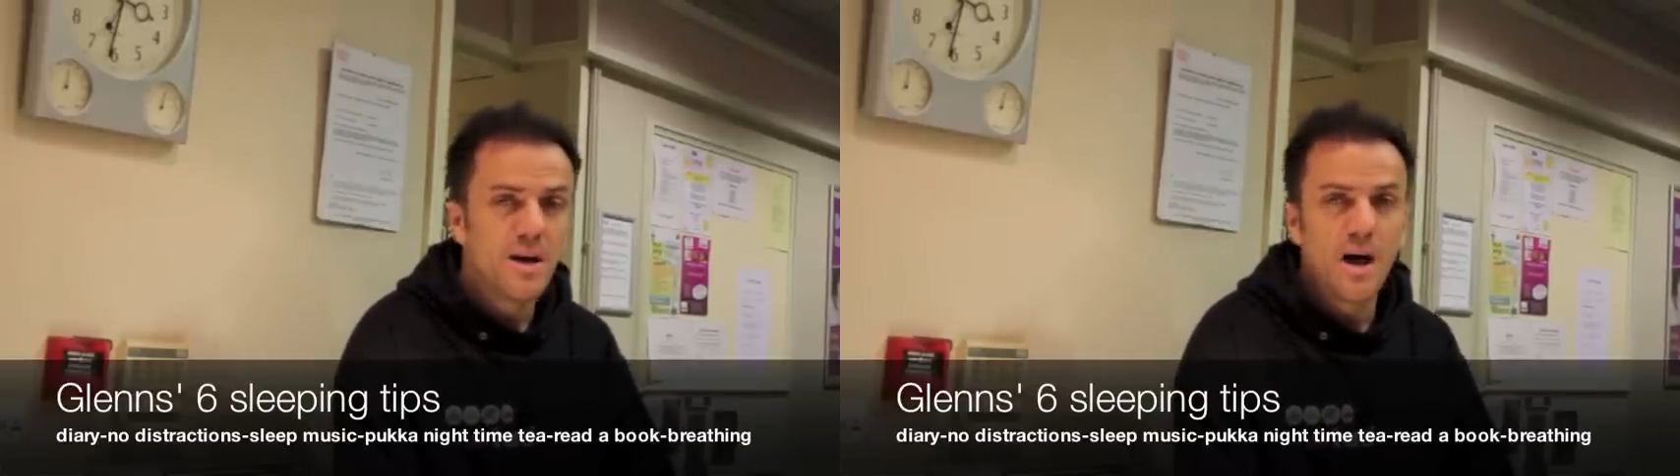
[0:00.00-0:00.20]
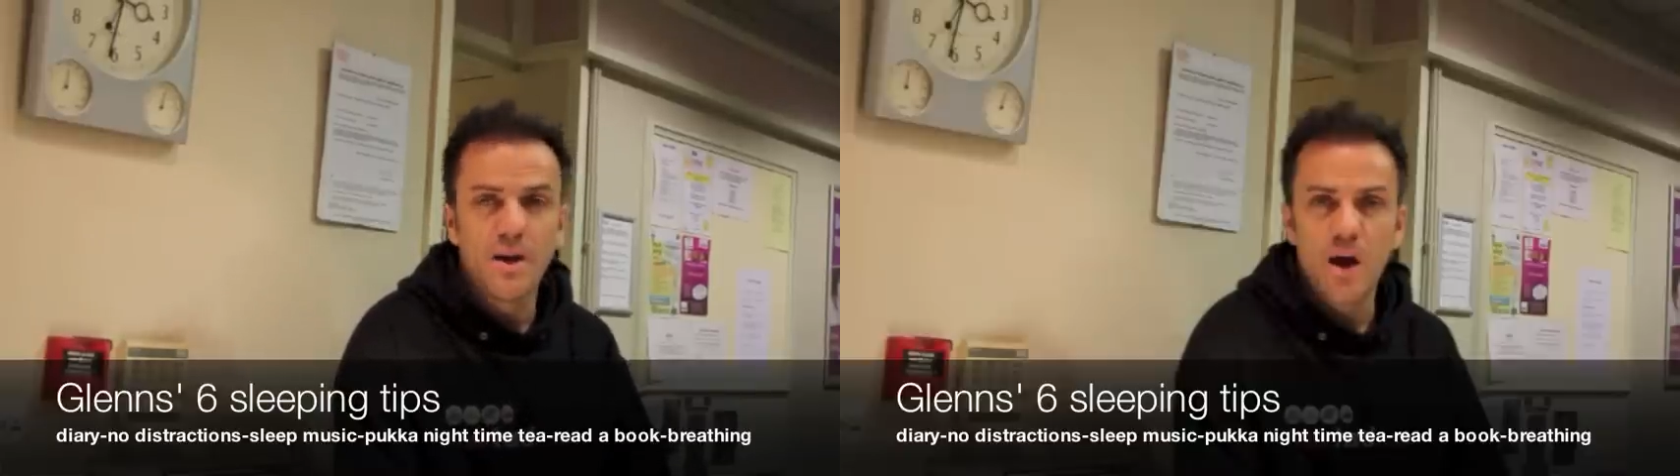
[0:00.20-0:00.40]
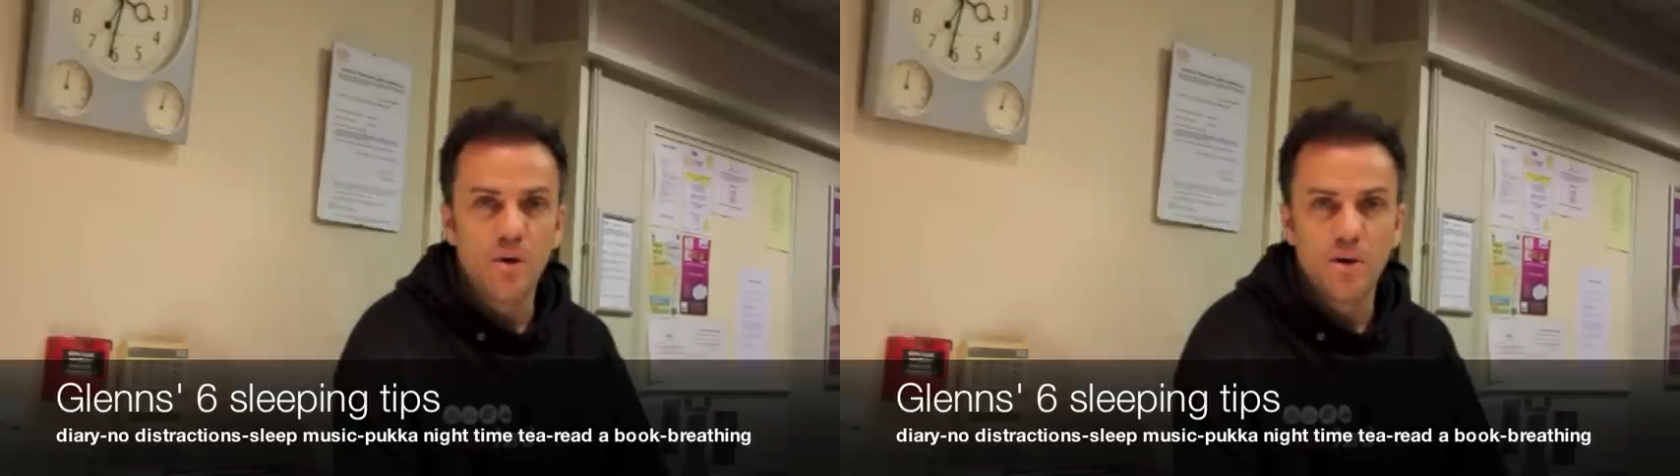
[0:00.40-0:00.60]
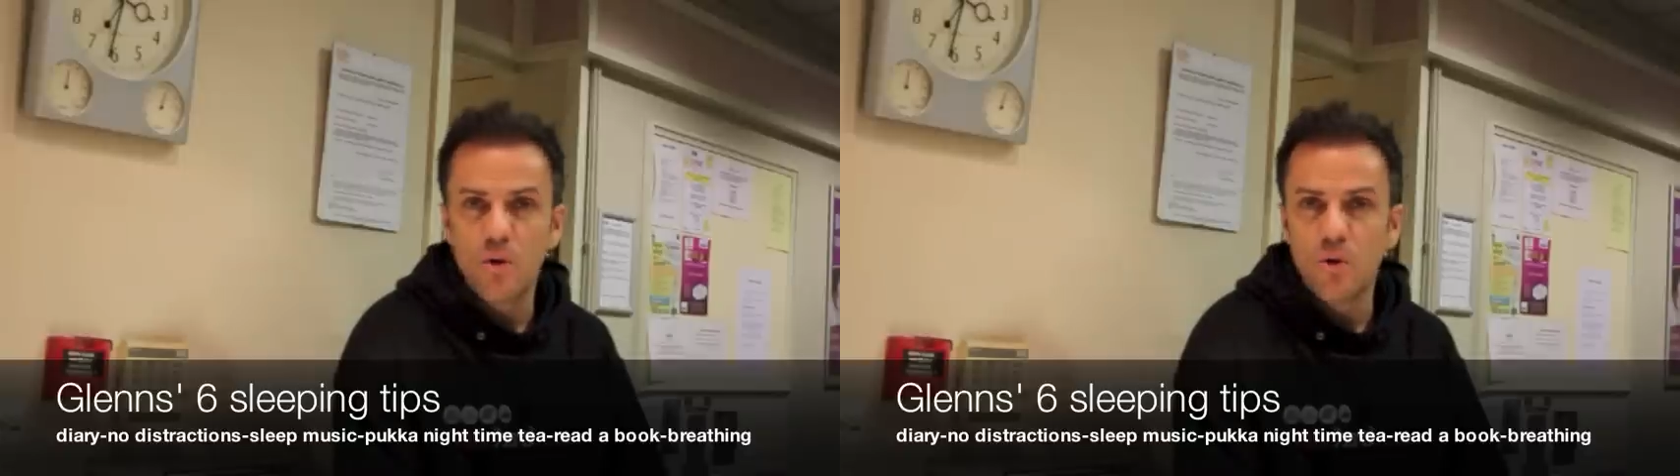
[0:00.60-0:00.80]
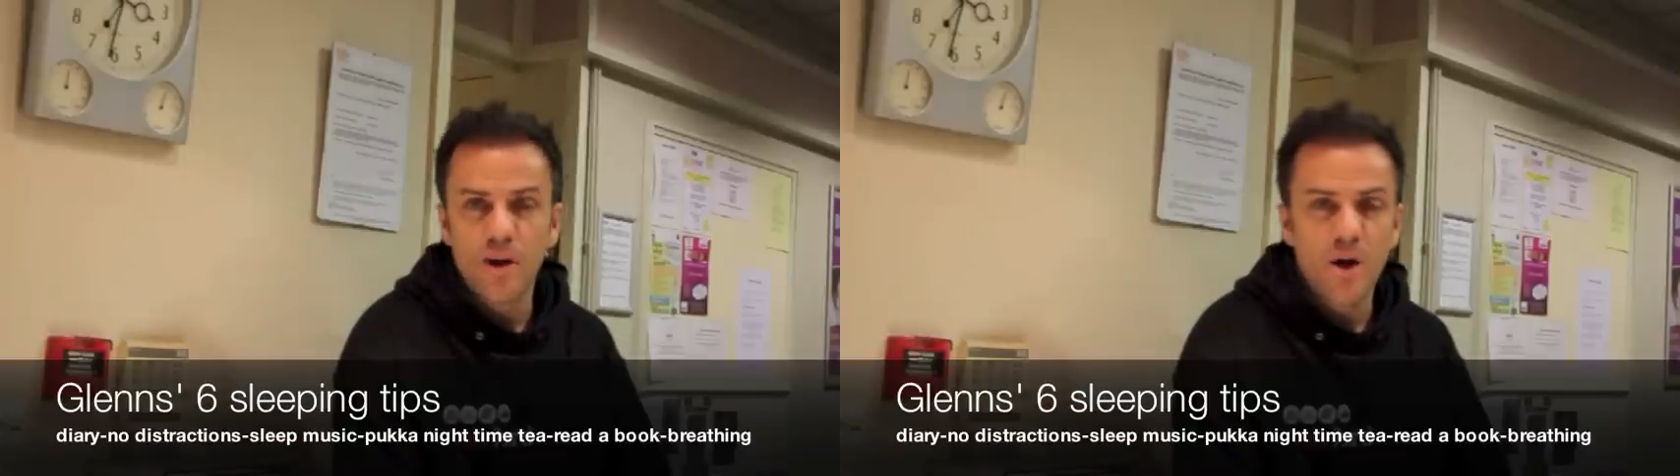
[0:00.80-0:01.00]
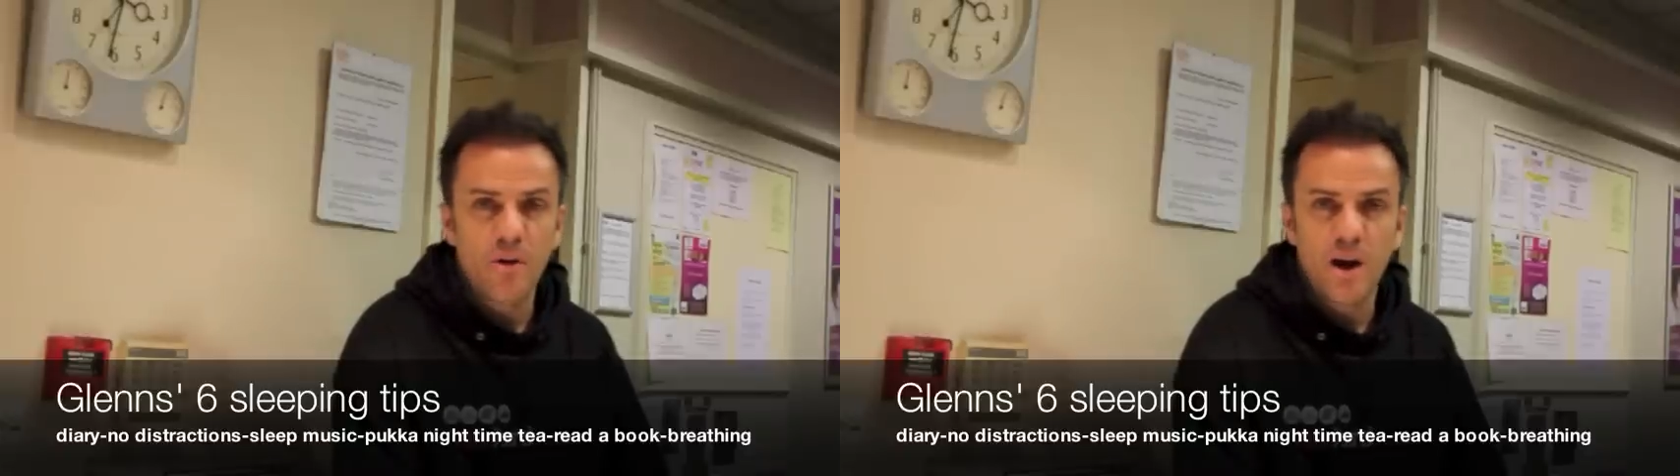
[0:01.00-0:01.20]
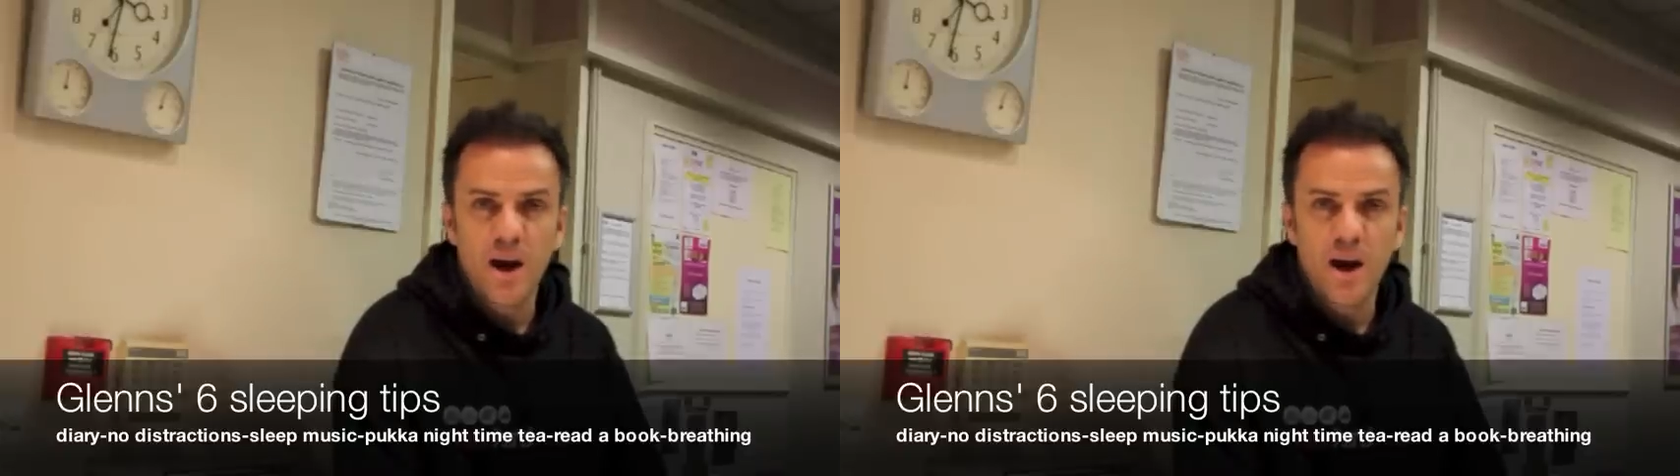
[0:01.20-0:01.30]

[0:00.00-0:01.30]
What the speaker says: an hour or an hour and a